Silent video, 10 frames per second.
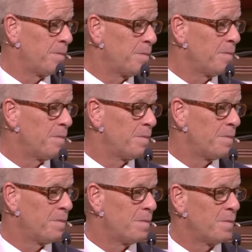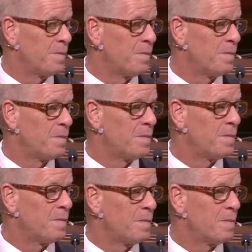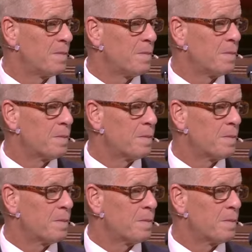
(silence)